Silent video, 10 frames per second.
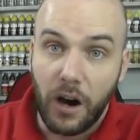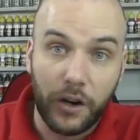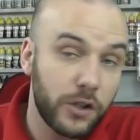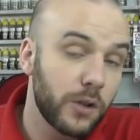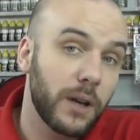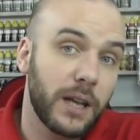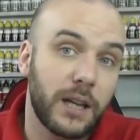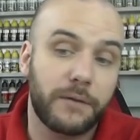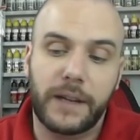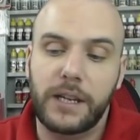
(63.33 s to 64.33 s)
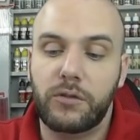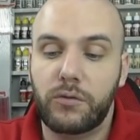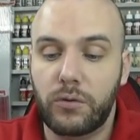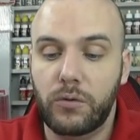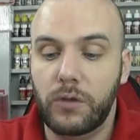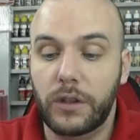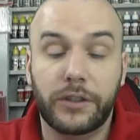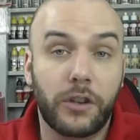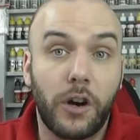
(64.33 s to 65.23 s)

I do have a tutorial on,